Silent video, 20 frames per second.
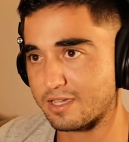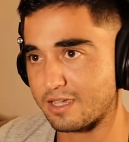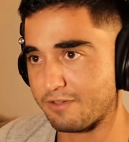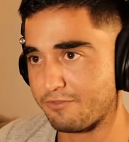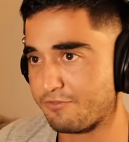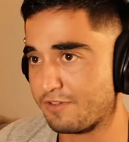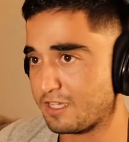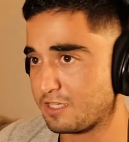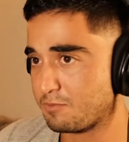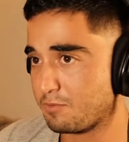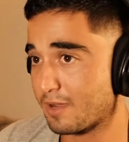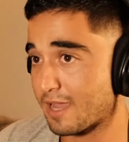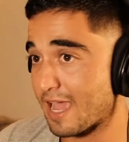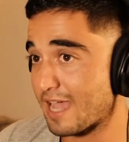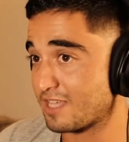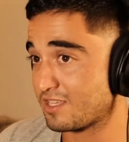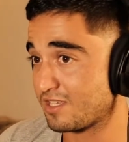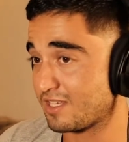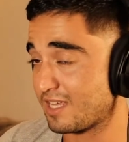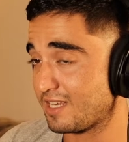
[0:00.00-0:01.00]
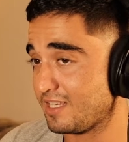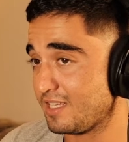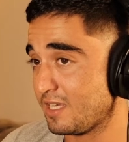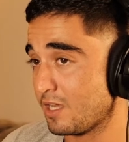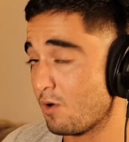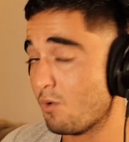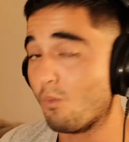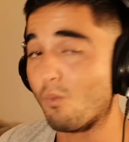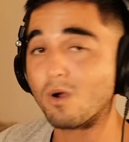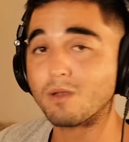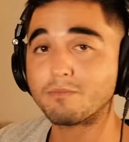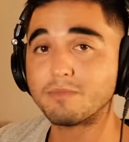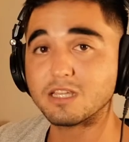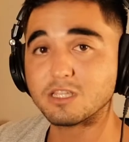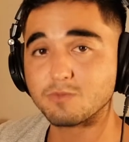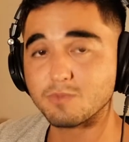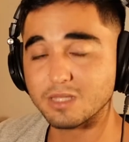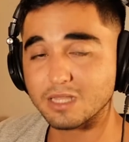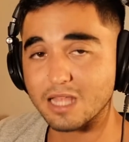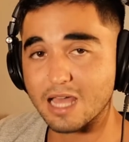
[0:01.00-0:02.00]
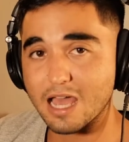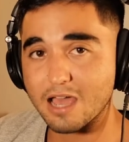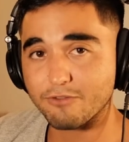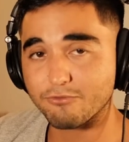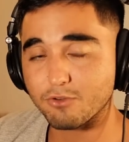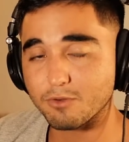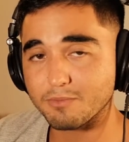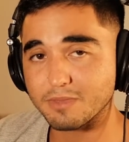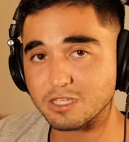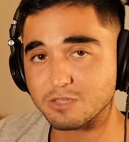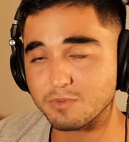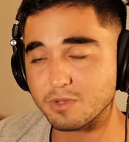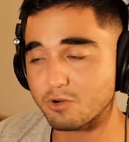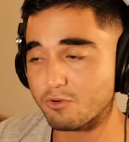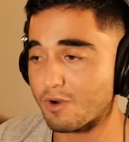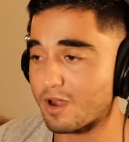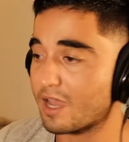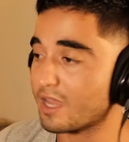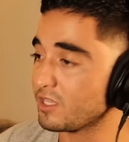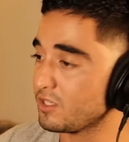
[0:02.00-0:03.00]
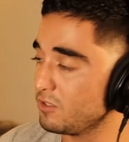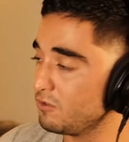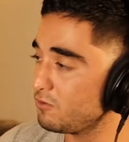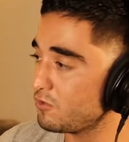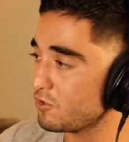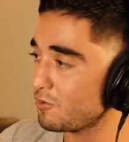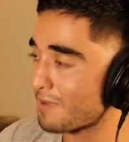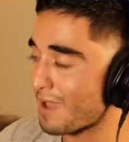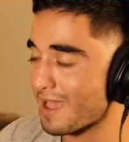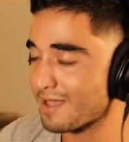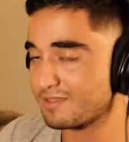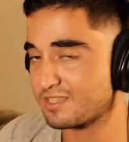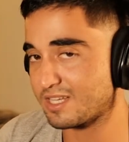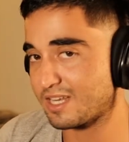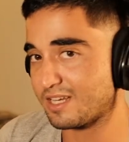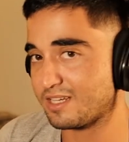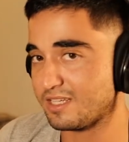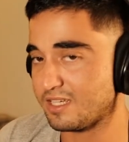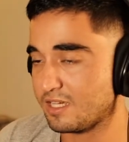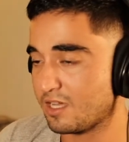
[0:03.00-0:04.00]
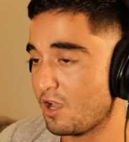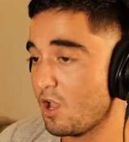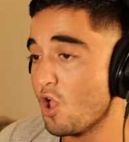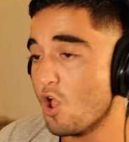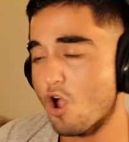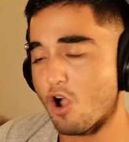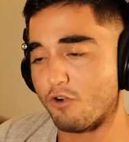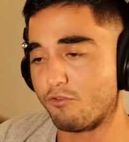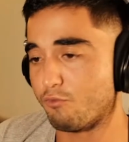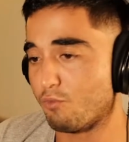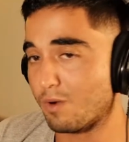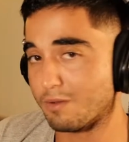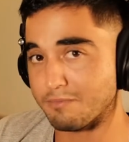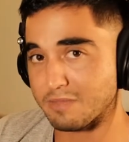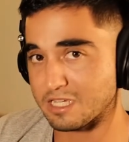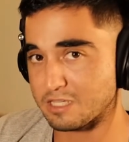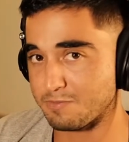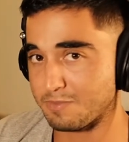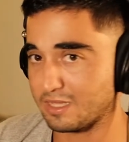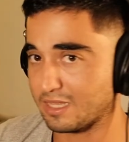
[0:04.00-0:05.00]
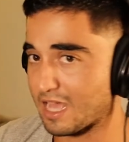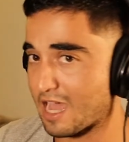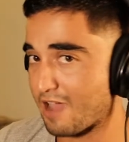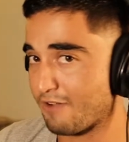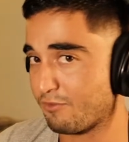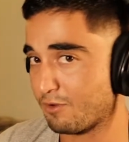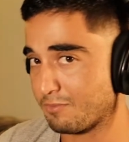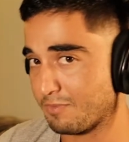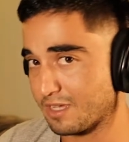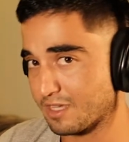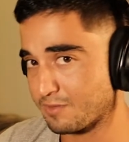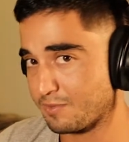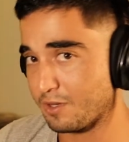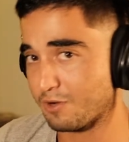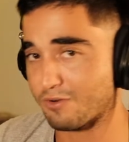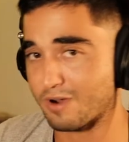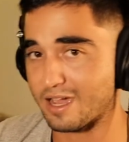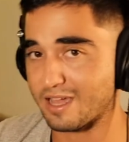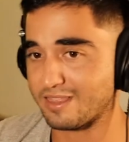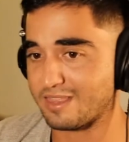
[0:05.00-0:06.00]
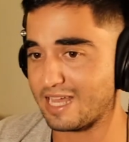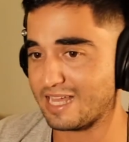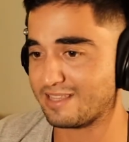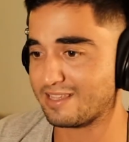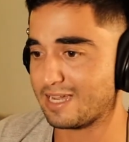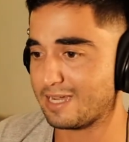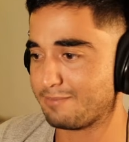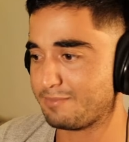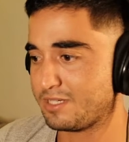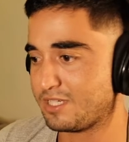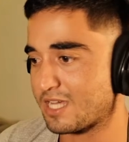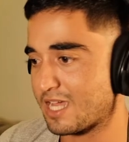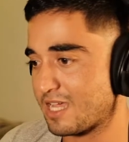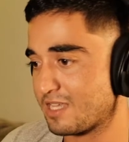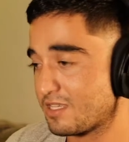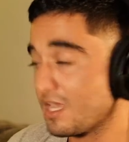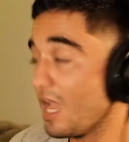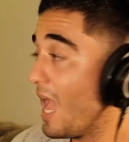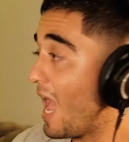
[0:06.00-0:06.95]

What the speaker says: Facebook has an idea what makes me laugh, what makes me cry. YouTube has an idea of what makes me laugh, what makes me cry, that type of jazz.